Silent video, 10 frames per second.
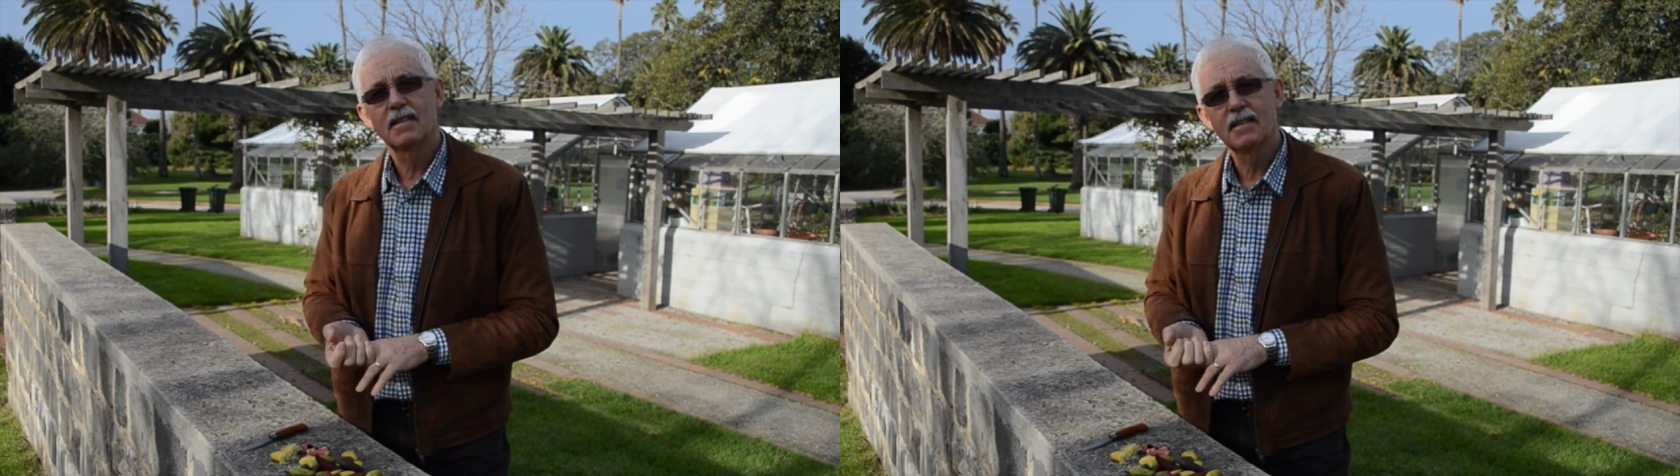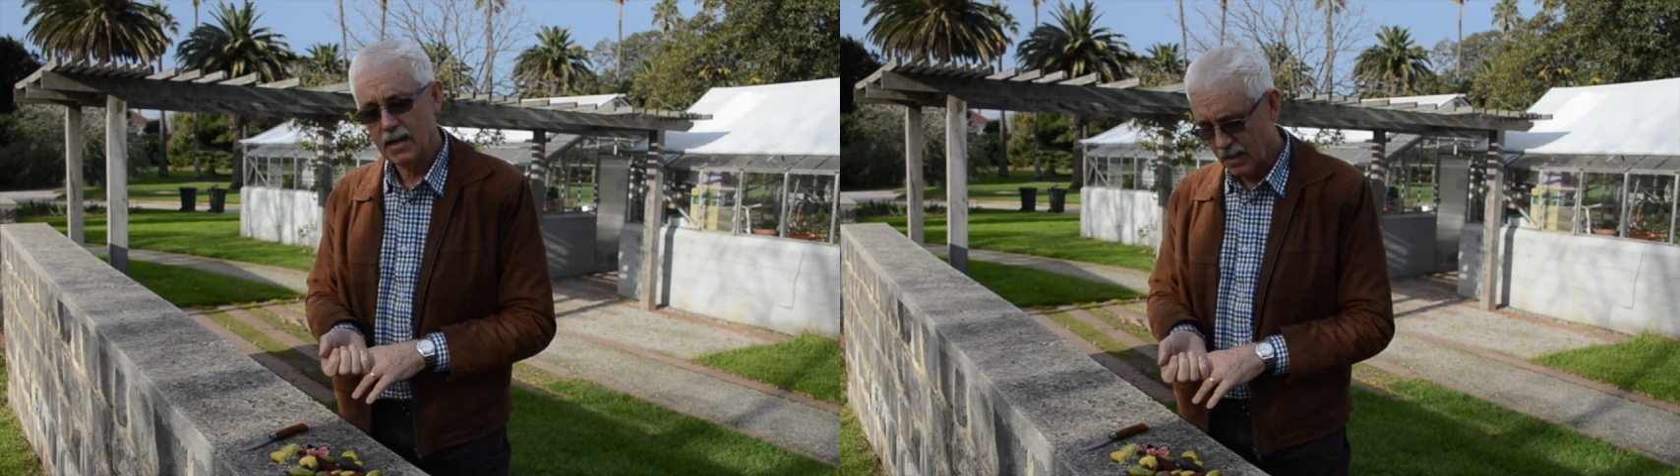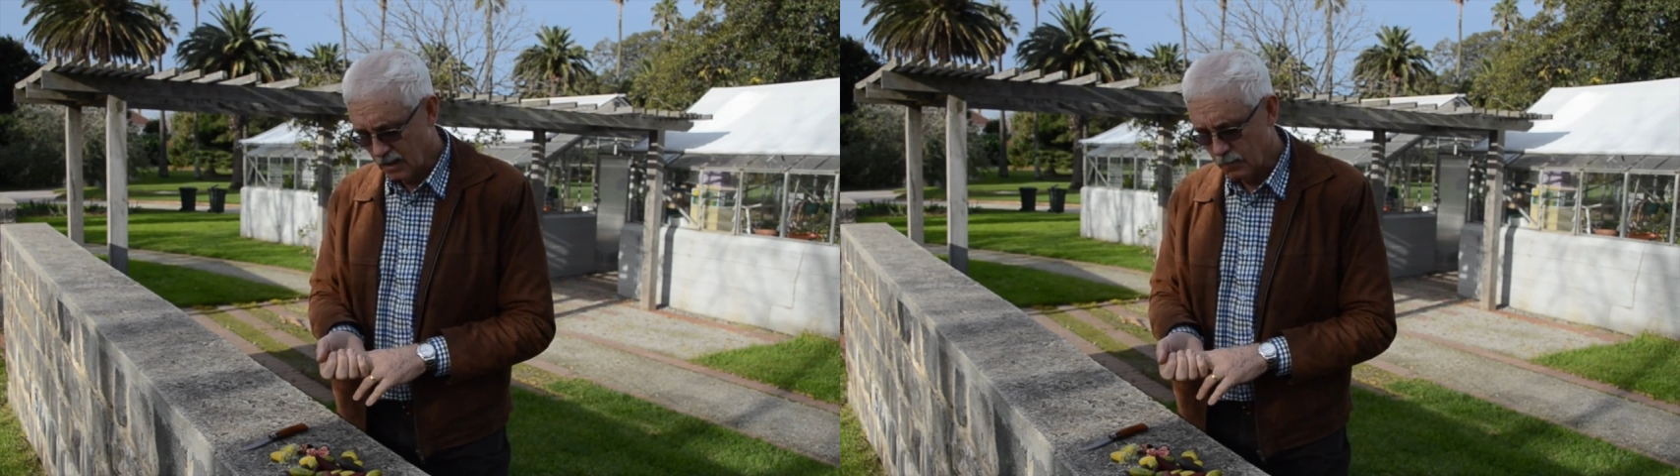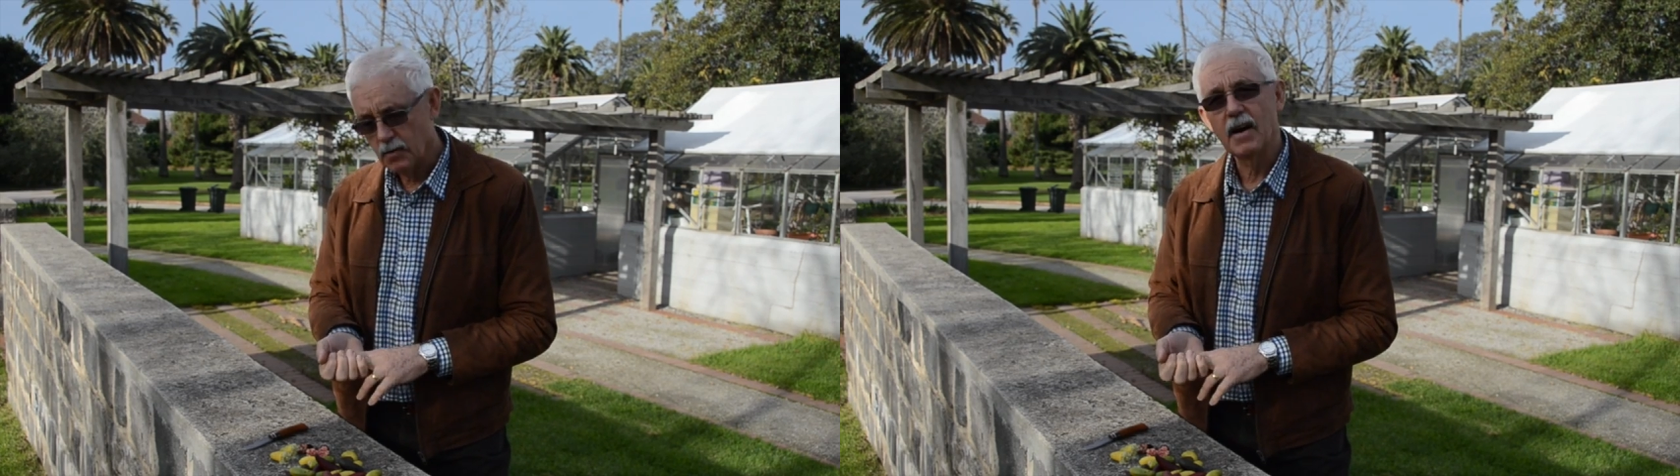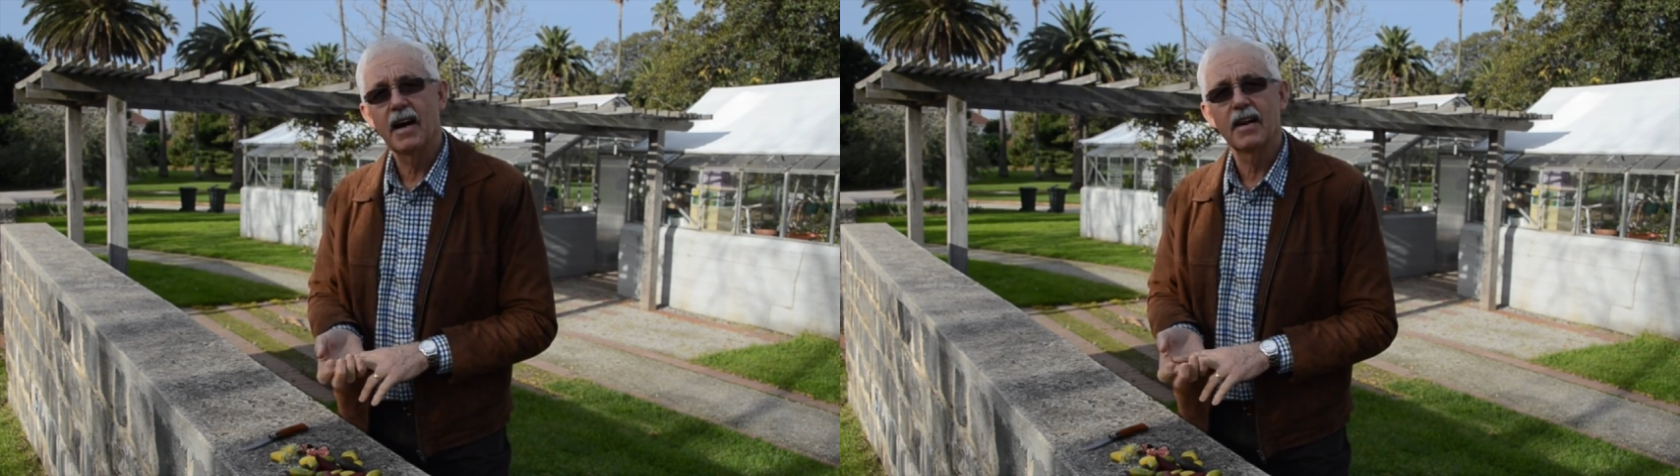taking them
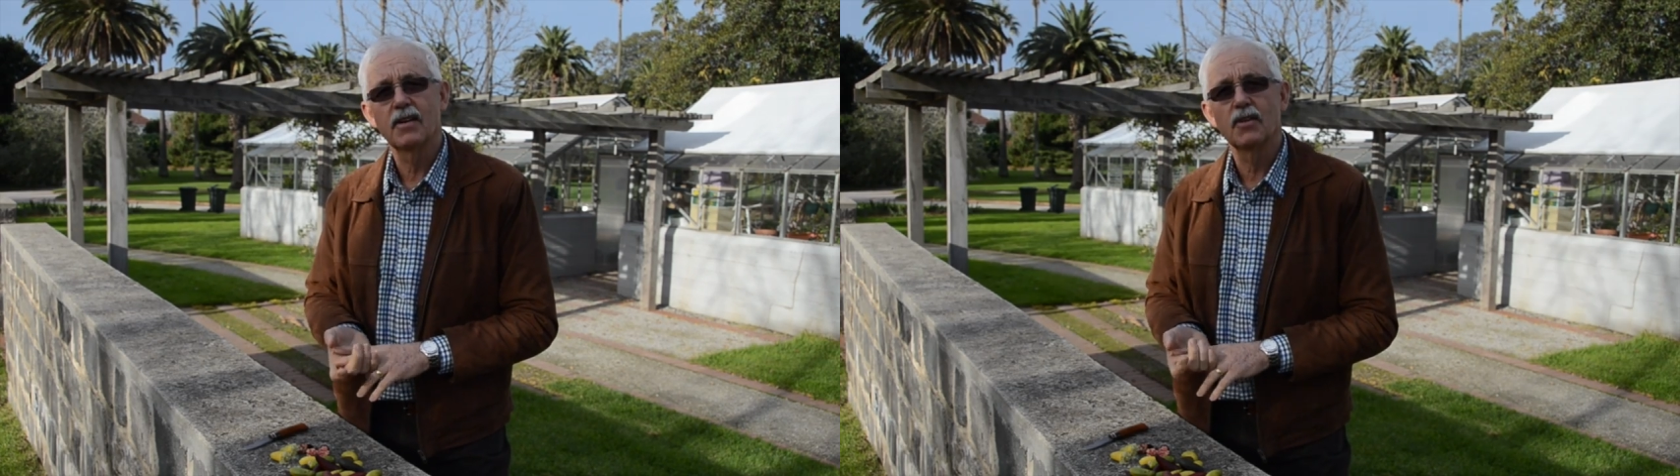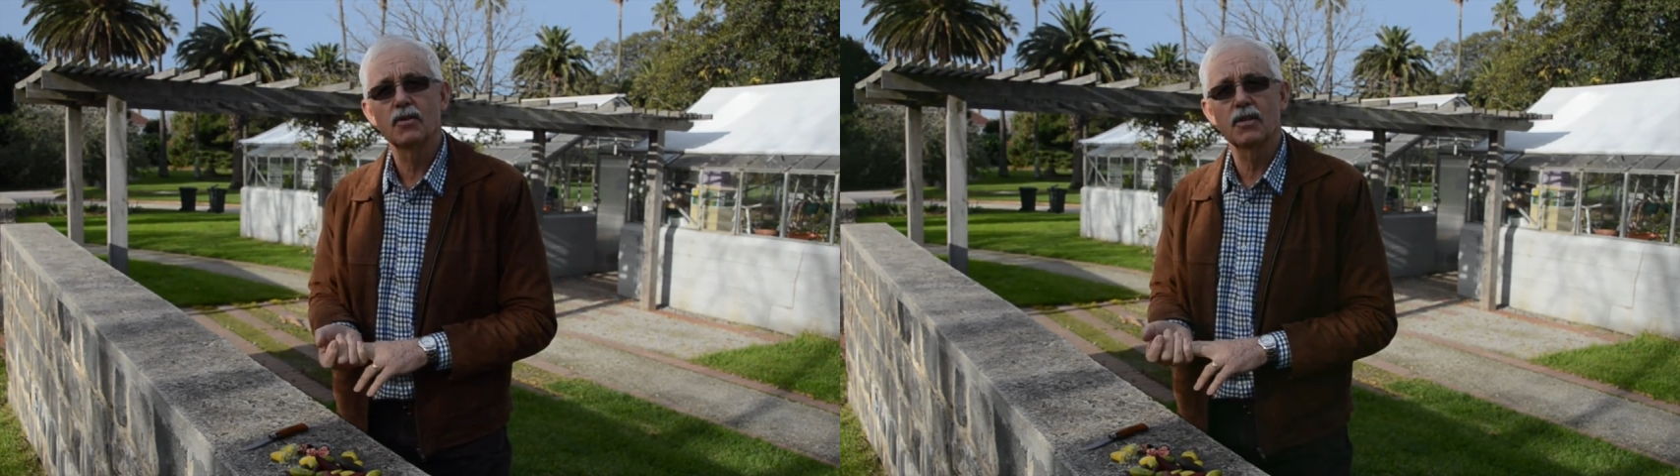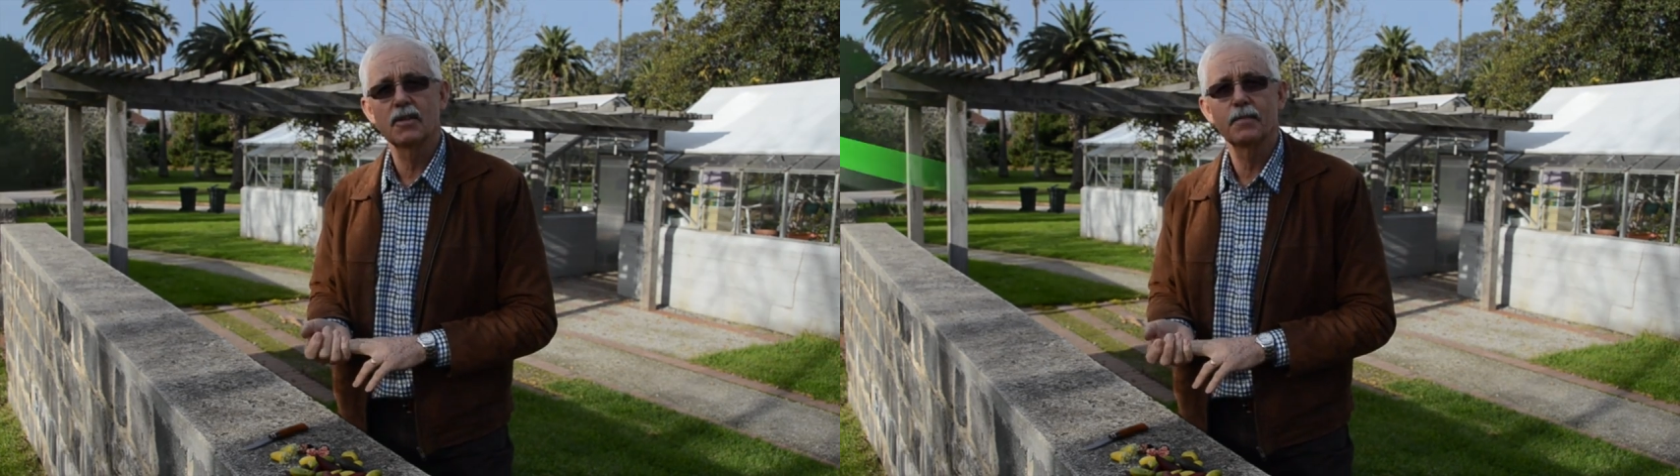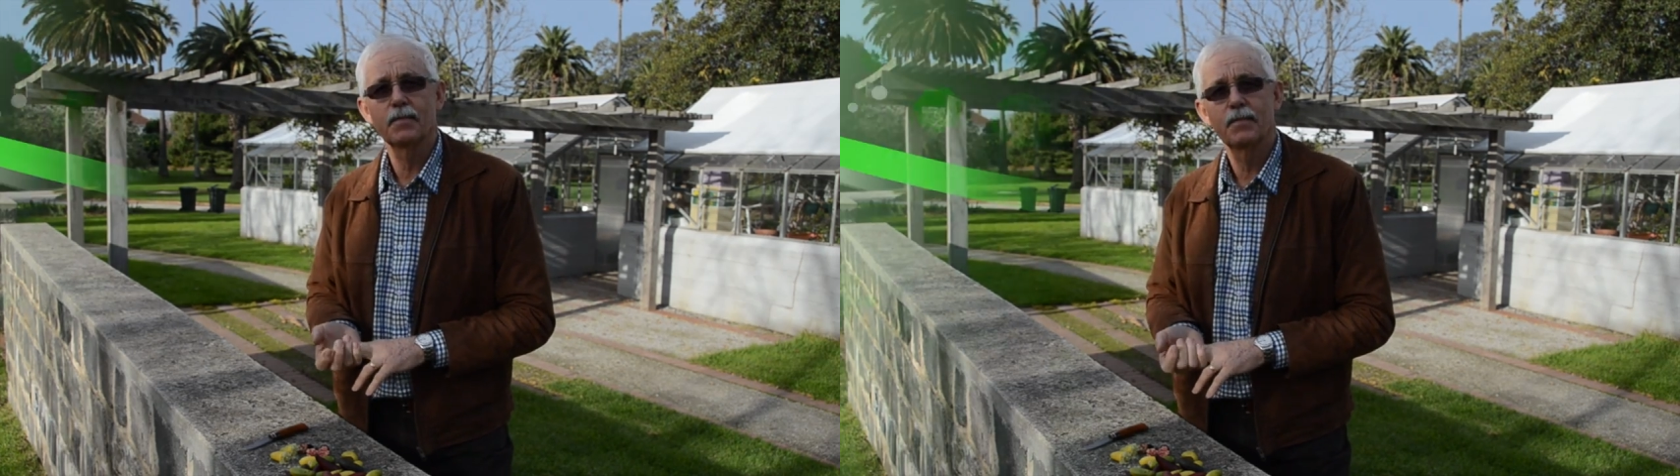to heart and using them.